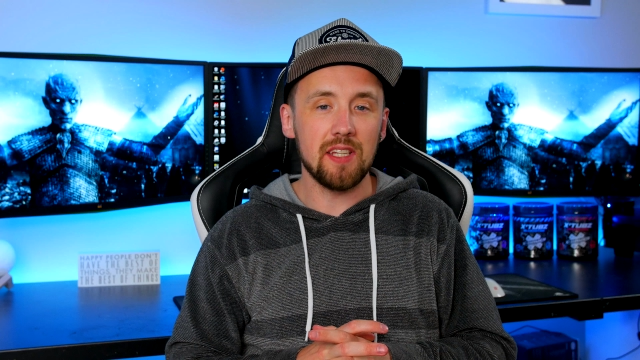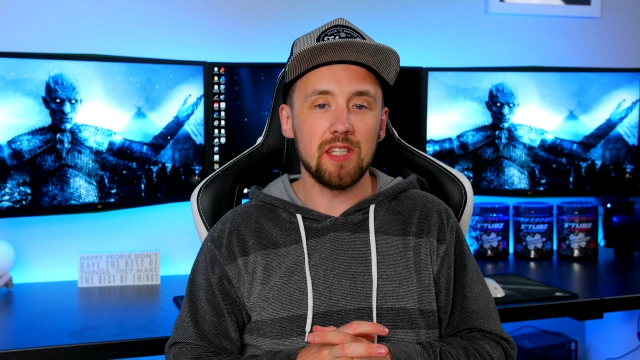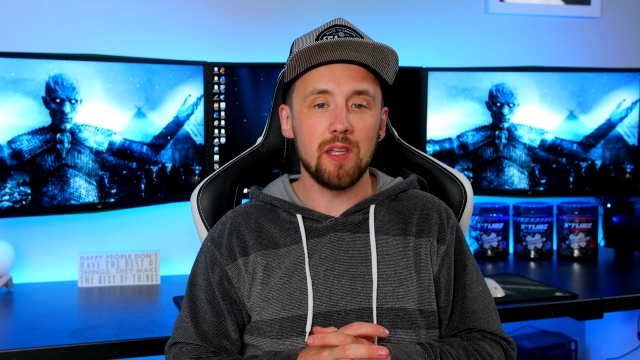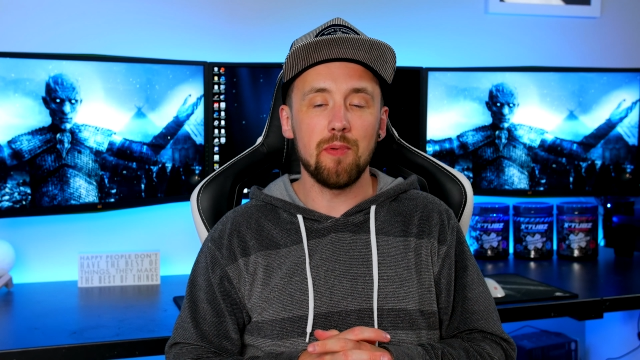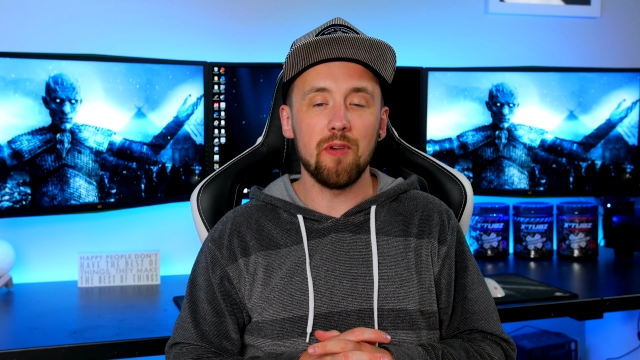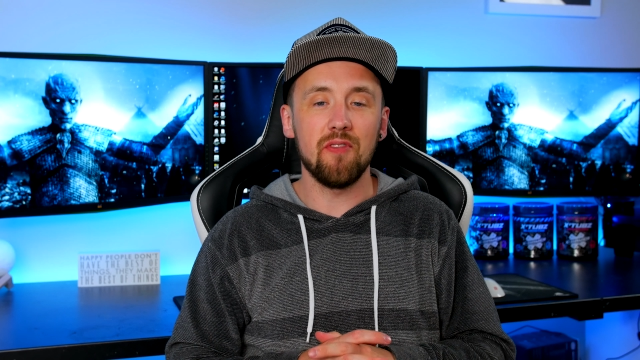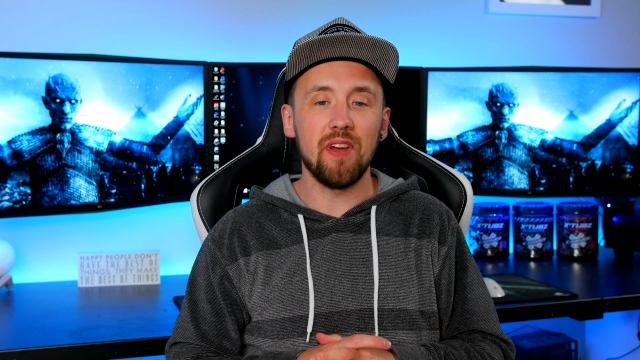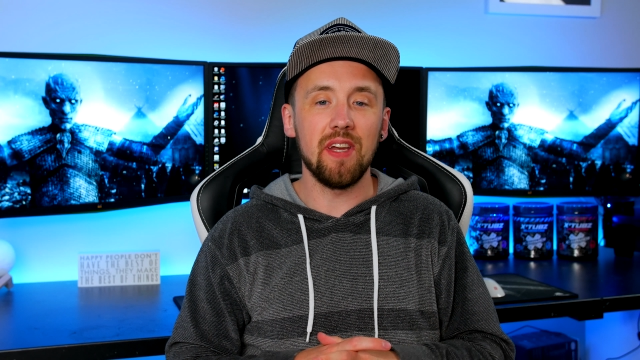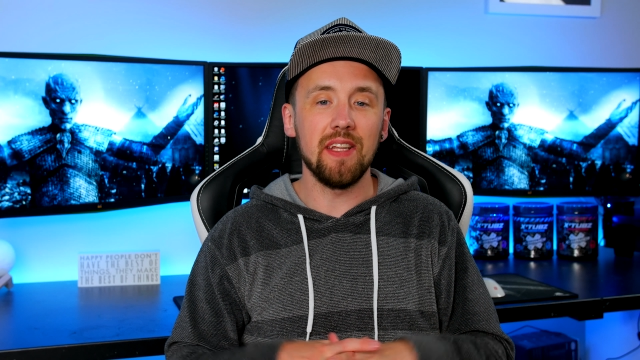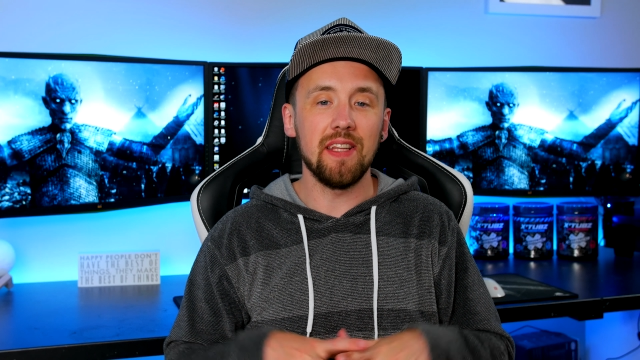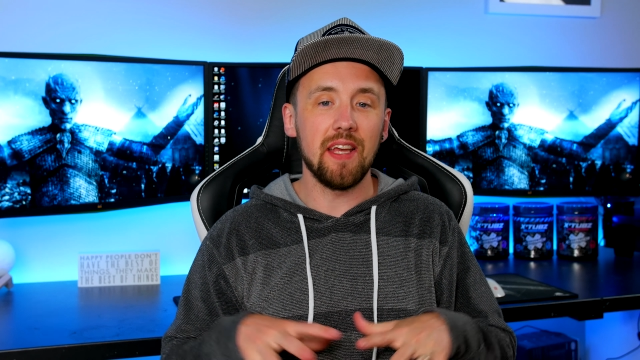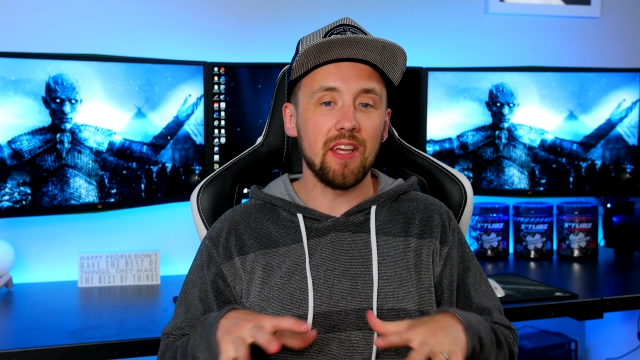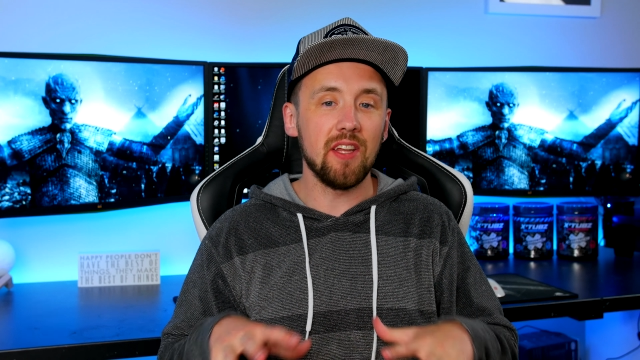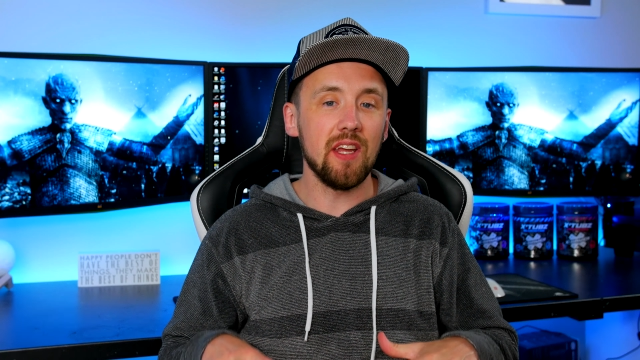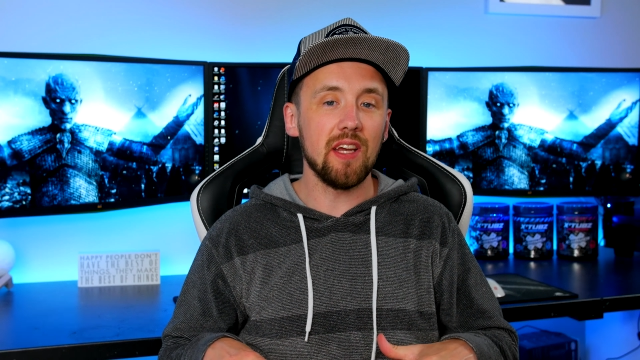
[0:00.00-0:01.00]
to
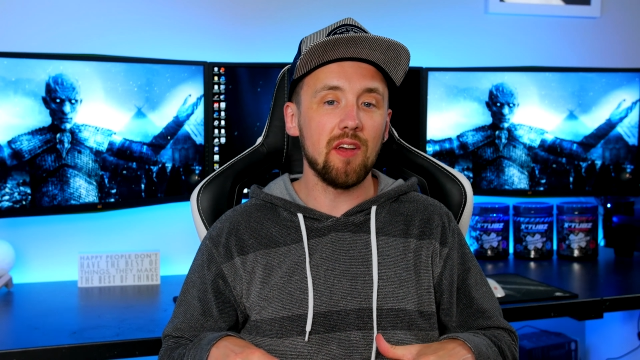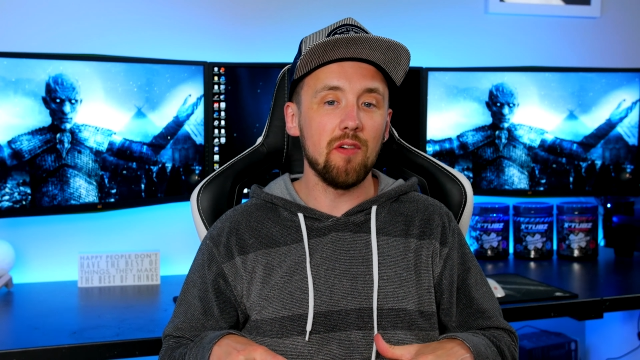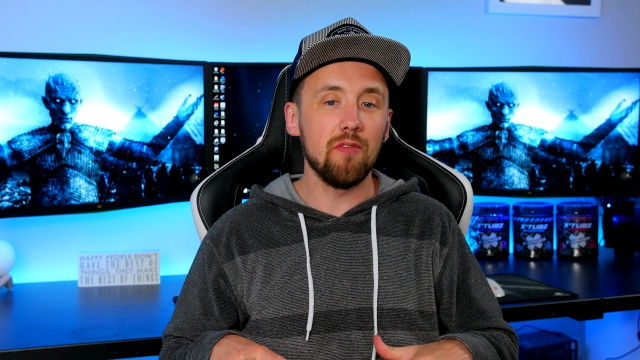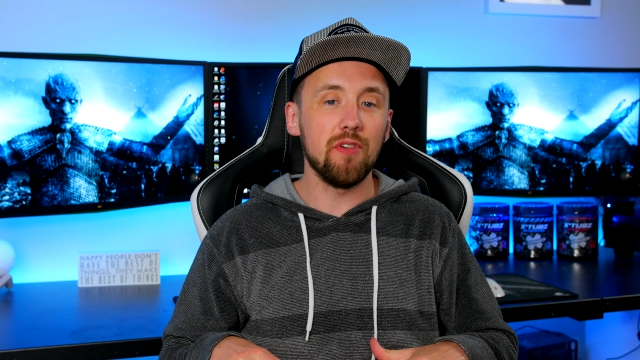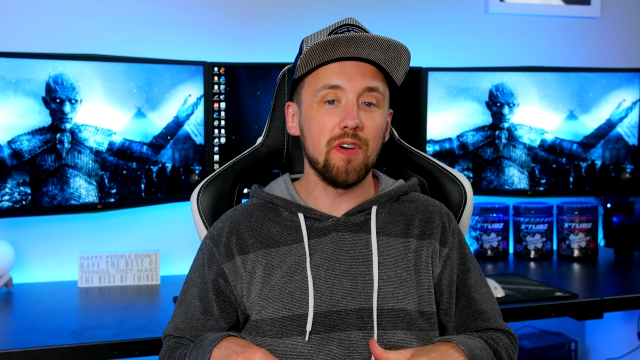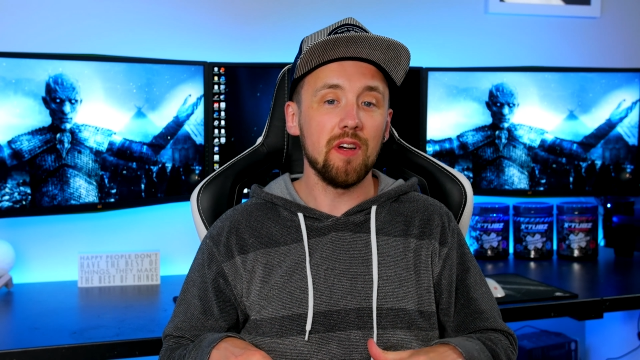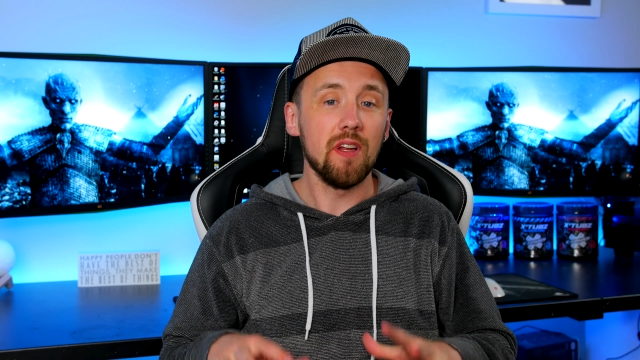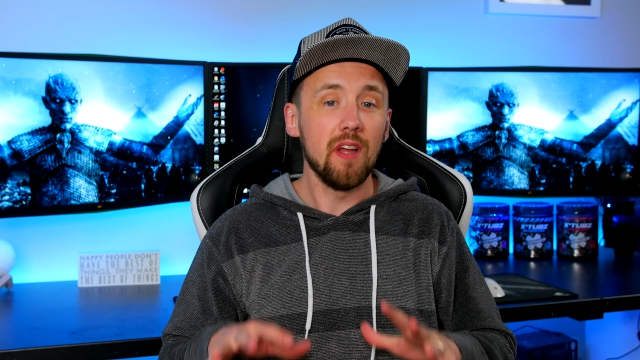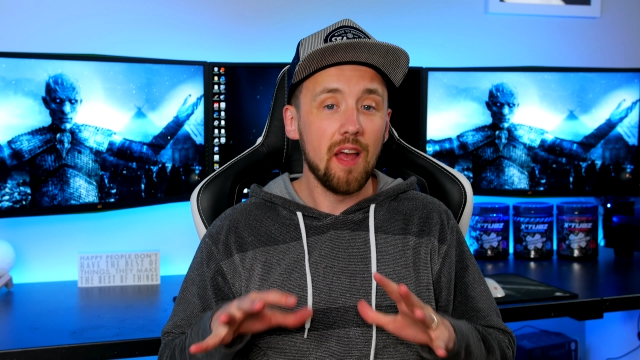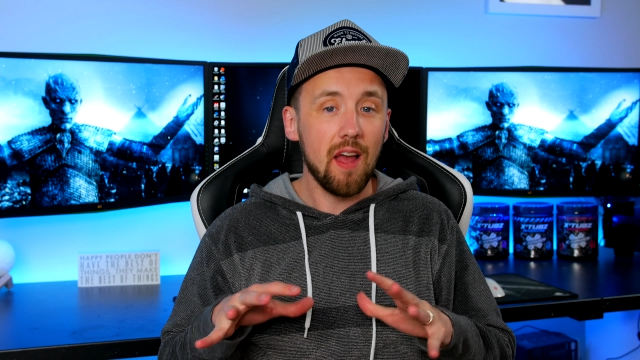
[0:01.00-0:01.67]
provide great comfort